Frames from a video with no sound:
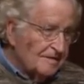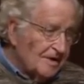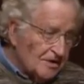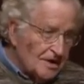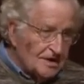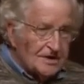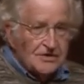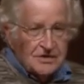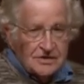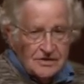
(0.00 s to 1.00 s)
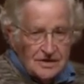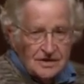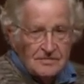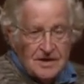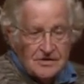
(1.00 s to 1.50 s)
intelligence
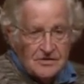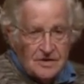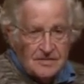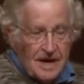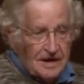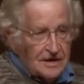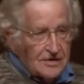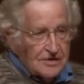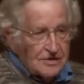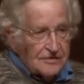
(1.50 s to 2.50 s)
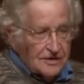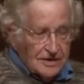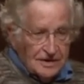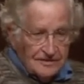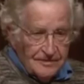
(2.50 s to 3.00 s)
and mainstream analysts of
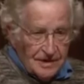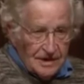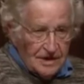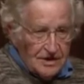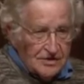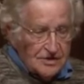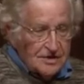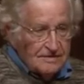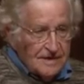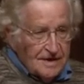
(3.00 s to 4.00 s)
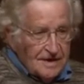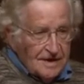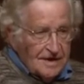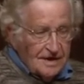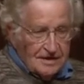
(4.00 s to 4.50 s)
the Middle East.
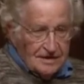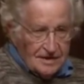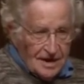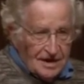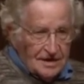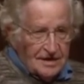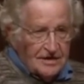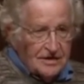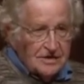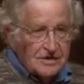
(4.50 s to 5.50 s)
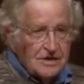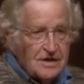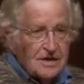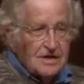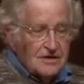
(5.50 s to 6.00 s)
And the title is,
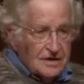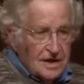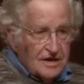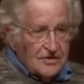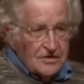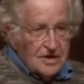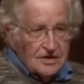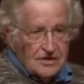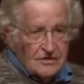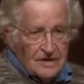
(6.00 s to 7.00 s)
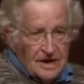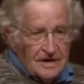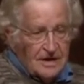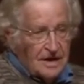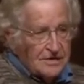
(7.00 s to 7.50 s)
"The United States
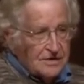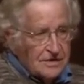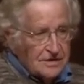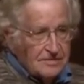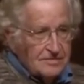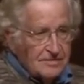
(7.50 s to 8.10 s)
Created ISIS."